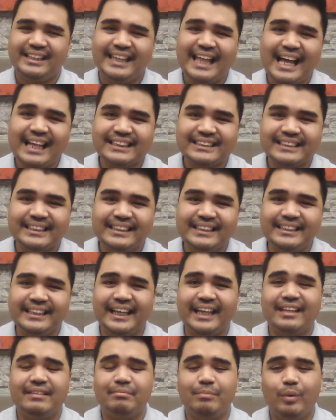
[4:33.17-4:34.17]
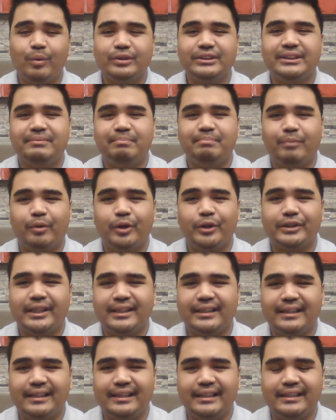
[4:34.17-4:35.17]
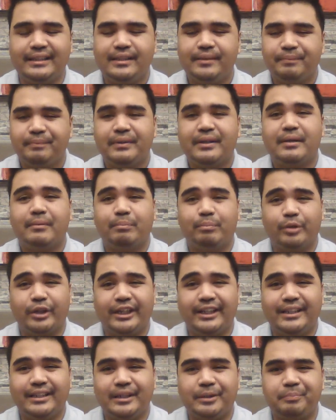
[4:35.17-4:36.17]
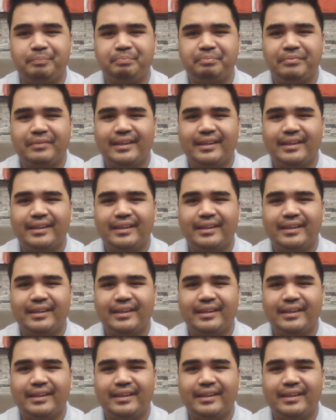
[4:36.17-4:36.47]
Lastly and most importantly, pray.